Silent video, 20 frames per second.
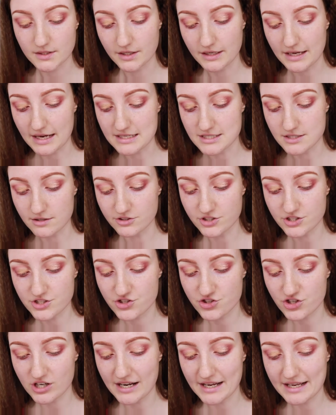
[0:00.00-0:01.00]
Okay, so I'll
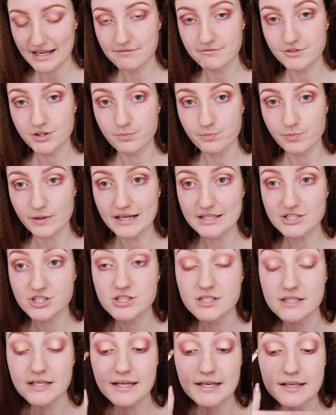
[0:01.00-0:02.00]
just try again with the
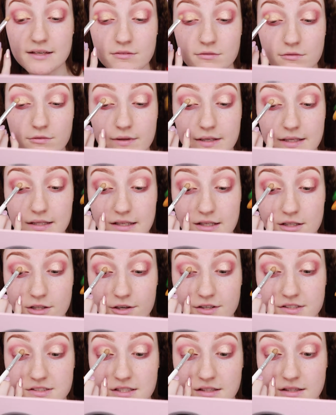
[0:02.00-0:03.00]
brush to get in really
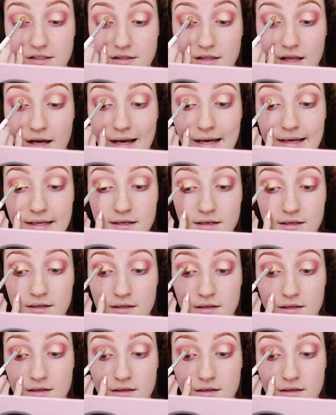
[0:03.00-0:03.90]
close to the line.